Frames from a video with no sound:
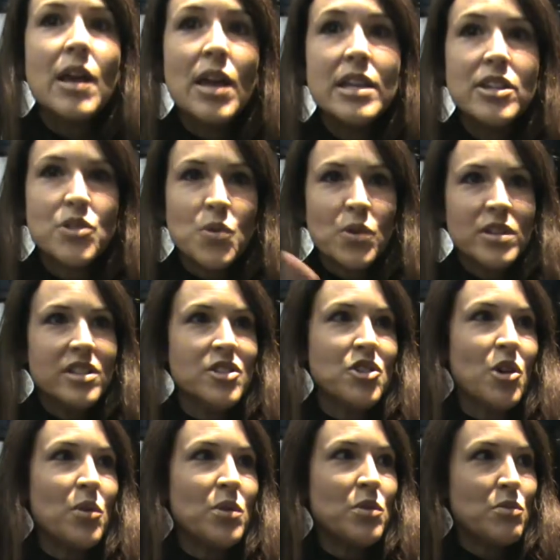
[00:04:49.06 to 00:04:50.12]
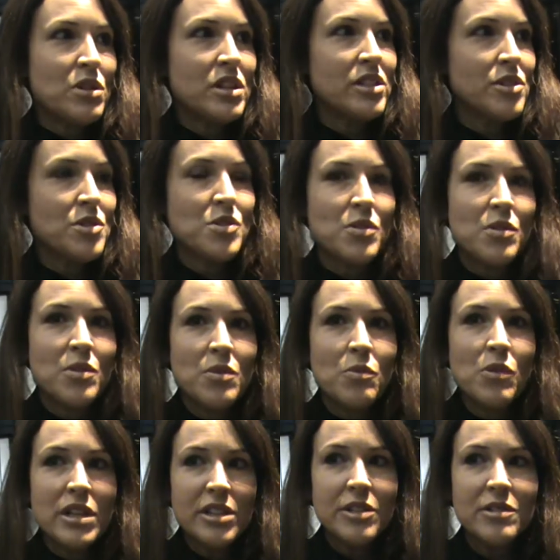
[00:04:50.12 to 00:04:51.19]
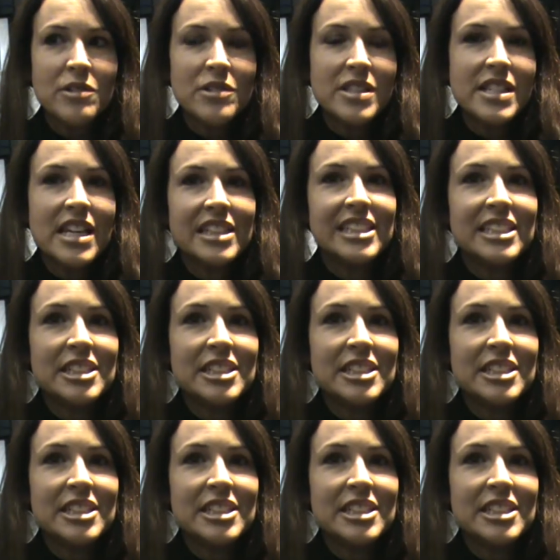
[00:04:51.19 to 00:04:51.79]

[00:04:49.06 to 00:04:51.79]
And it's going to start with 1-year-olds next